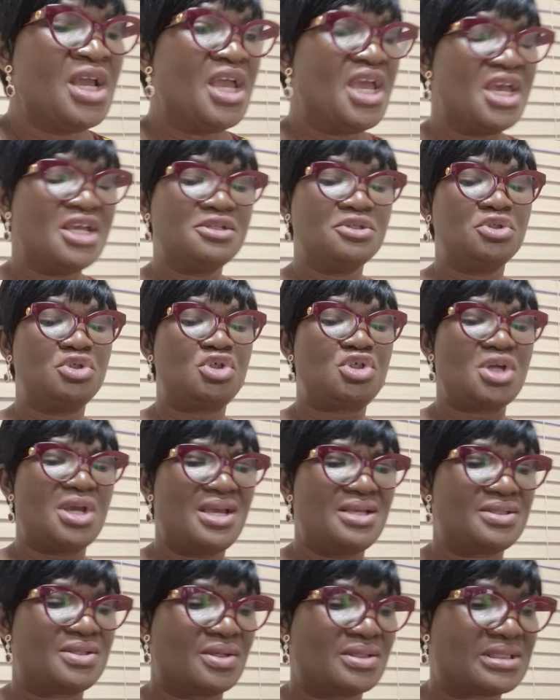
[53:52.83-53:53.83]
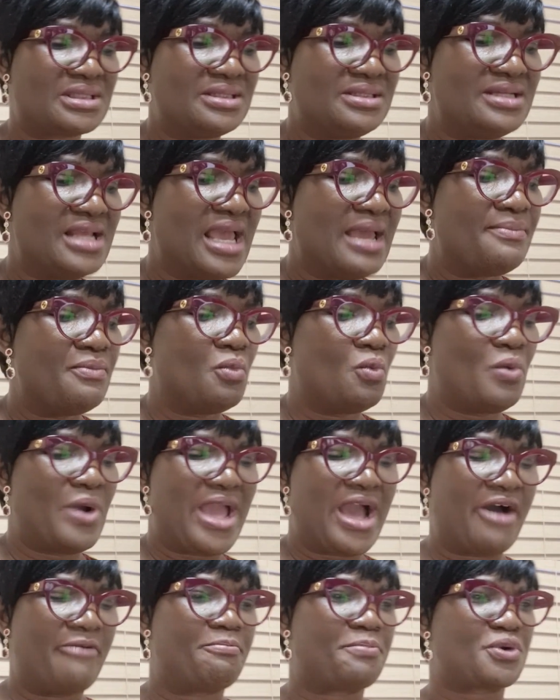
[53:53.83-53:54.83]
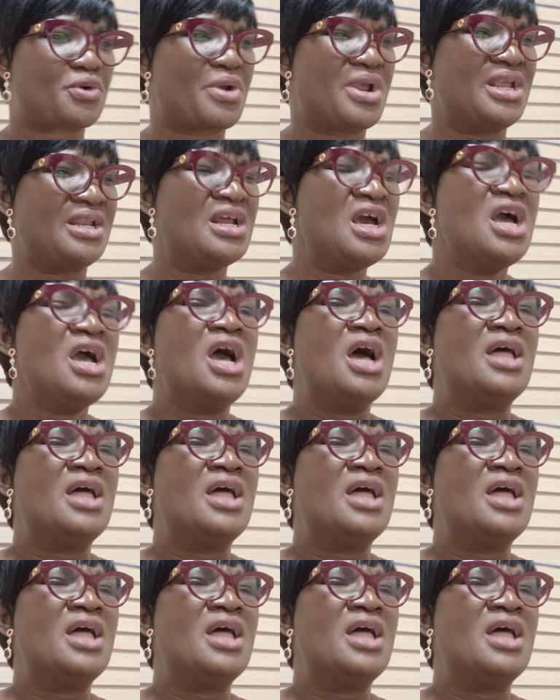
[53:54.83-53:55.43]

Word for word: In Jesus' name, we have prayed.